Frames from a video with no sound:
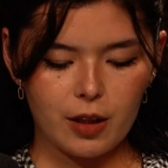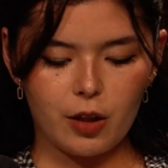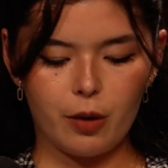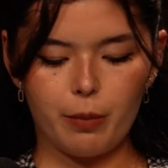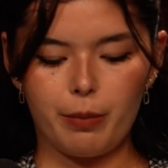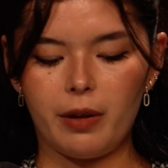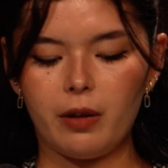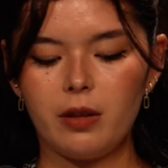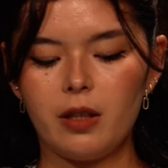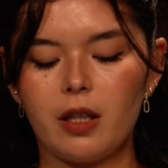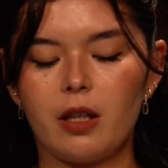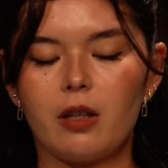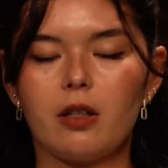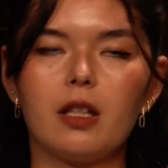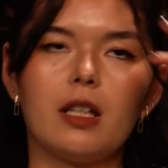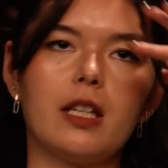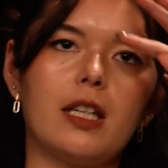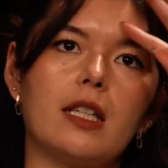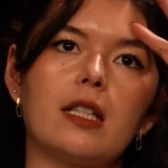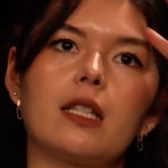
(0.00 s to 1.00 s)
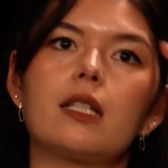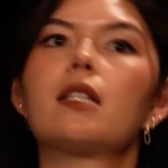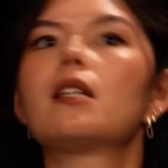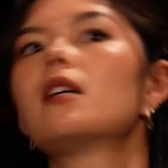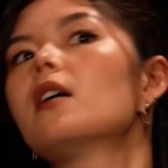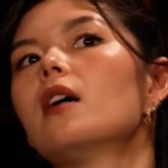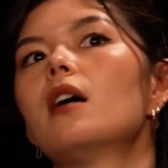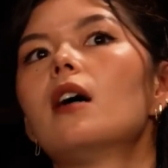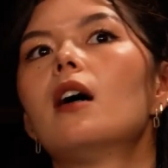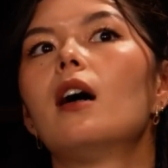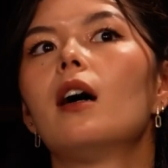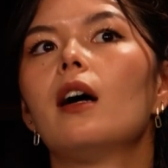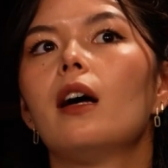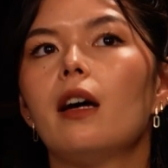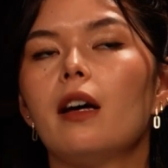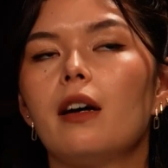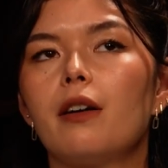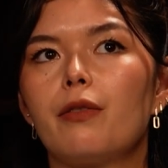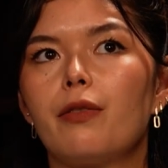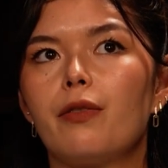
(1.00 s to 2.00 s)
So building on this,
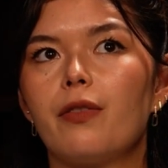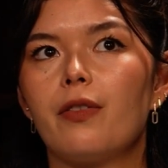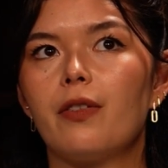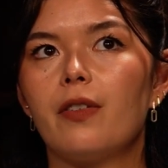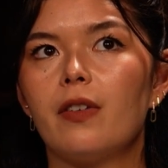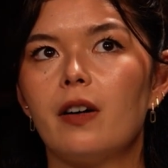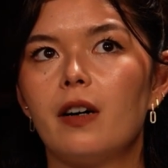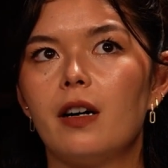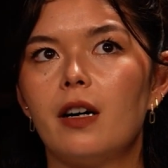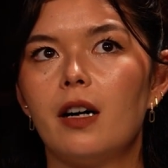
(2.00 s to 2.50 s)
if